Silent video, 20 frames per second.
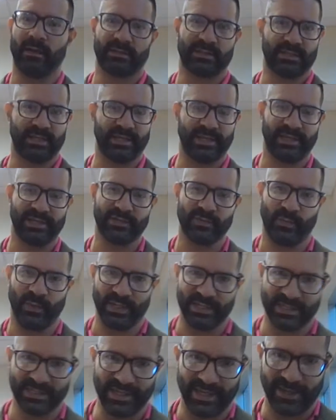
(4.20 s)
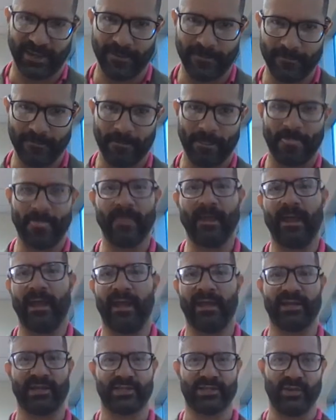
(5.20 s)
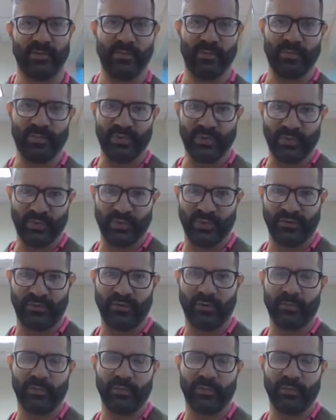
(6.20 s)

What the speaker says: Today's Wednesday, and it's a beautiful,